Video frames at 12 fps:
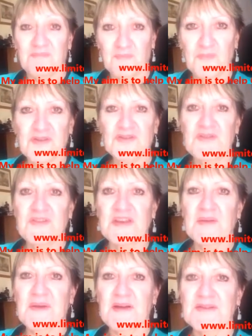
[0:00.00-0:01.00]
what you
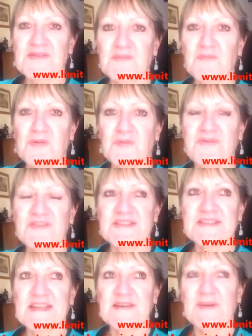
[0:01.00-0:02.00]
think about what we've
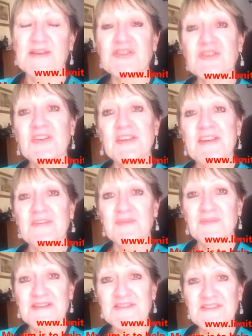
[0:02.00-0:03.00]
just said about turning
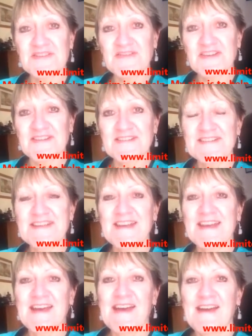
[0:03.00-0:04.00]
affirmations around.
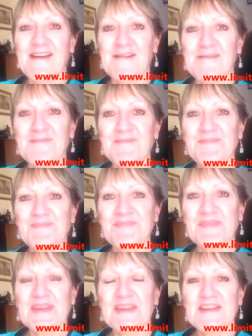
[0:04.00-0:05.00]

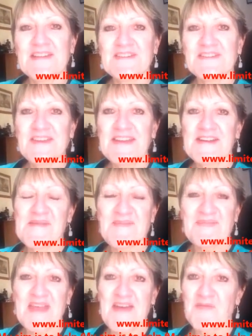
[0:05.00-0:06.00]
So, yeah,
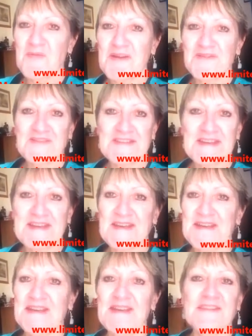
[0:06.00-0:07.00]
have a wonderful
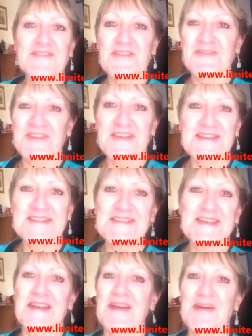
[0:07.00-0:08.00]
day. Don't forget,
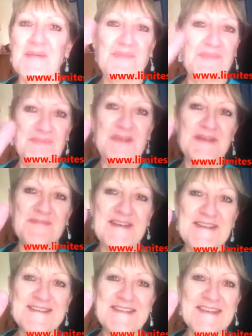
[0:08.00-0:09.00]
be
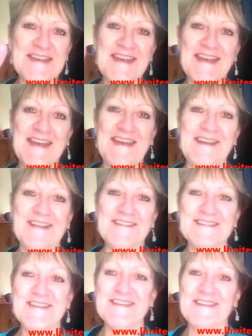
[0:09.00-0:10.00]
amazing,
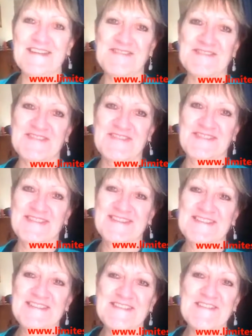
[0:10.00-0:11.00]
and I'll catch you soon.
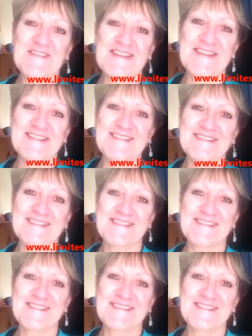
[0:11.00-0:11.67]
Cheers for now.